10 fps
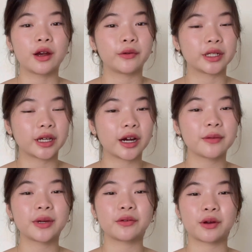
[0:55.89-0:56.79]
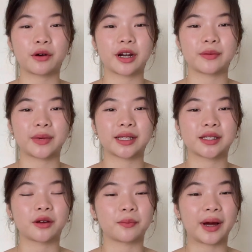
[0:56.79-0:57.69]
retirement requirements
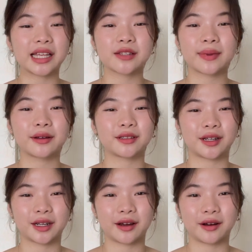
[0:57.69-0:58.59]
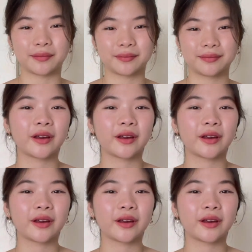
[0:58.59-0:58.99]
on basma.com.